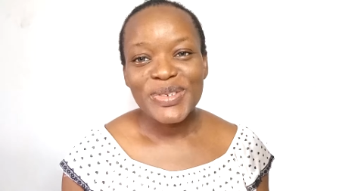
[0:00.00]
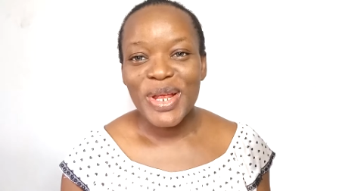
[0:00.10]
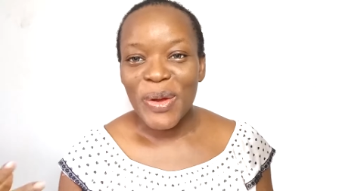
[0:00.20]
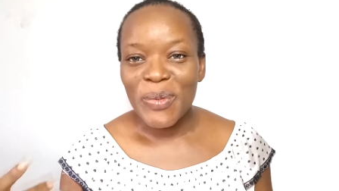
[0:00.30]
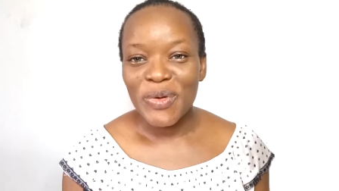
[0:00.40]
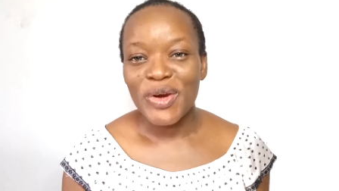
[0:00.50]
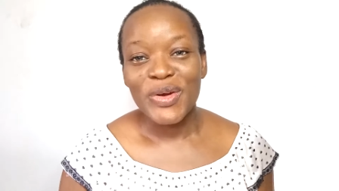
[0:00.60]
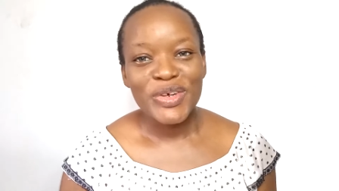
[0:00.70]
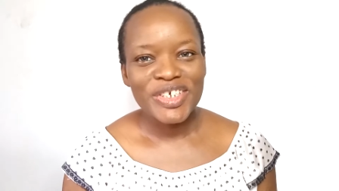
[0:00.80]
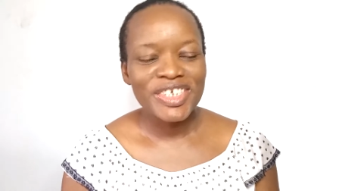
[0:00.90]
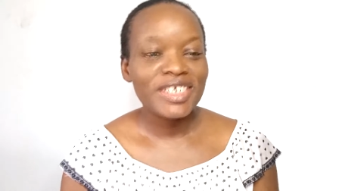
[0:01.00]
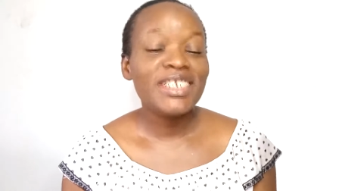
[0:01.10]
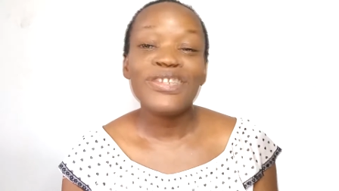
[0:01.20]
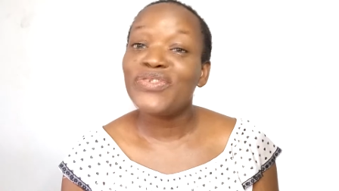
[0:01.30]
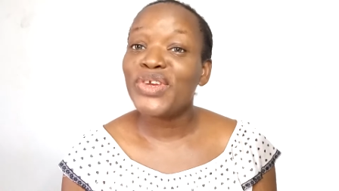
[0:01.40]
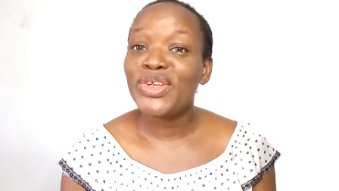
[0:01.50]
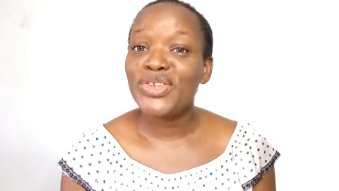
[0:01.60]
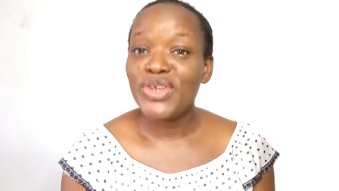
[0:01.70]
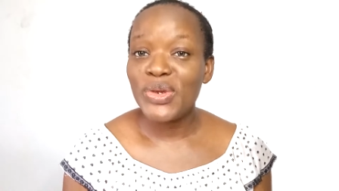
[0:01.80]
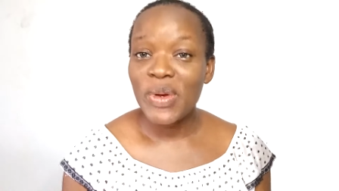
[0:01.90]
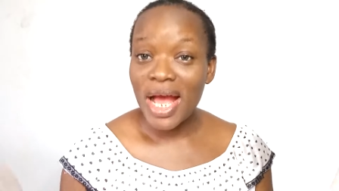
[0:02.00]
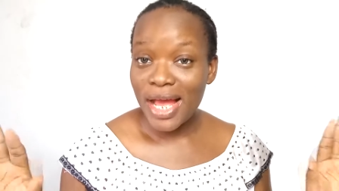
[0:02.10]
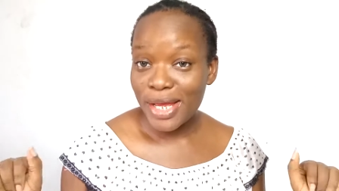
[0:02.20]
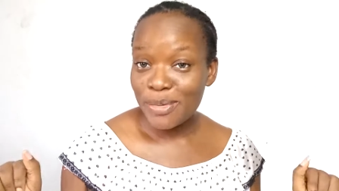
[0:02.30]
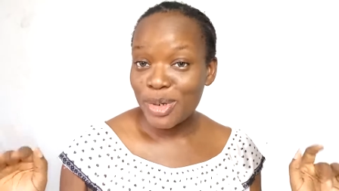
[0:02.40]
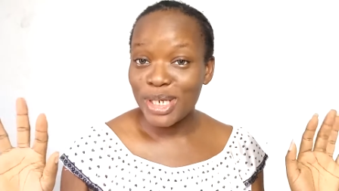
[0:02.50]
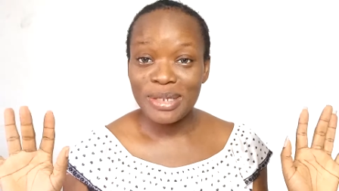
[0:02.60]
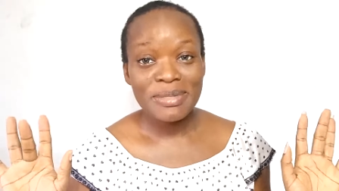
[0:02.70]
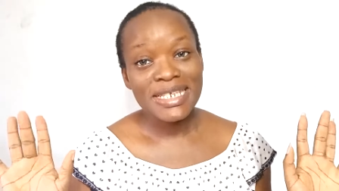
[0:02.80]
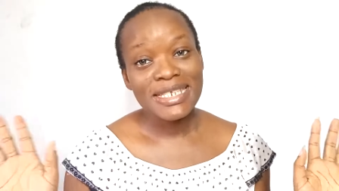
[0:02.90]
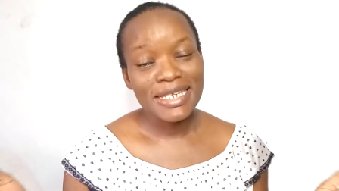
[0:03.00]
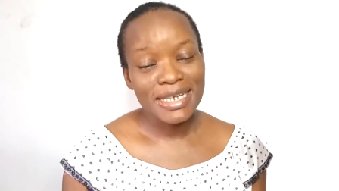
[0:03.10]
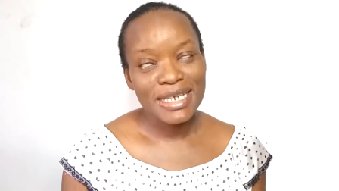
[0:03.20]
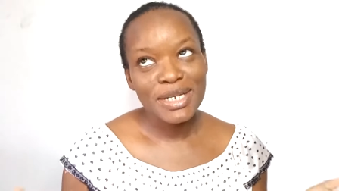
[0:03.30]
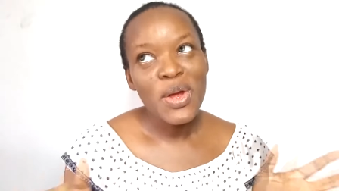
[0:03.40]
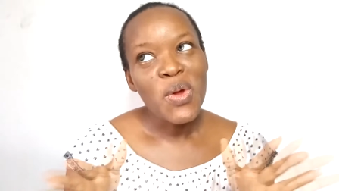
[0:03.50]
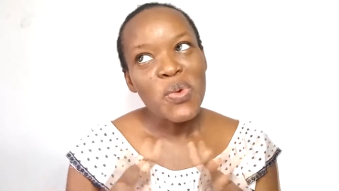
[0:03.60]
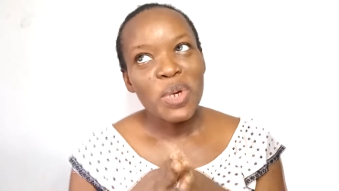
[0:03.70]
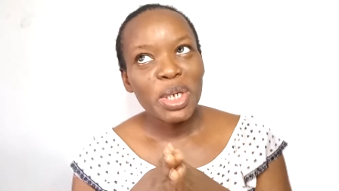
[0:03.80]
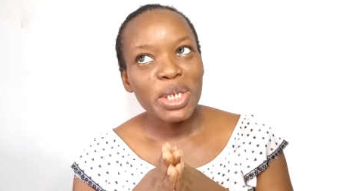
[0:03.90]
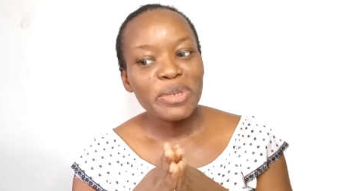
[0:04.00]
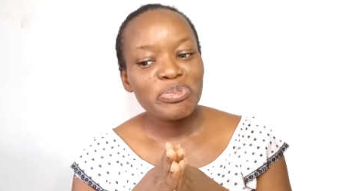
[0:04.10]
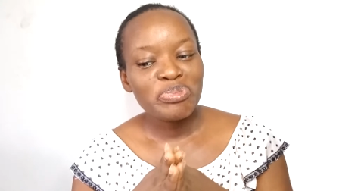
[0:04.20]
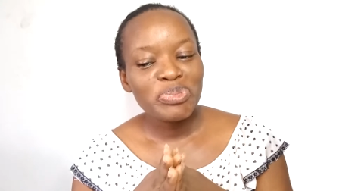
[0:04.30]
I hope we're all good. If you're new, hi, my name is Celine. Welcome.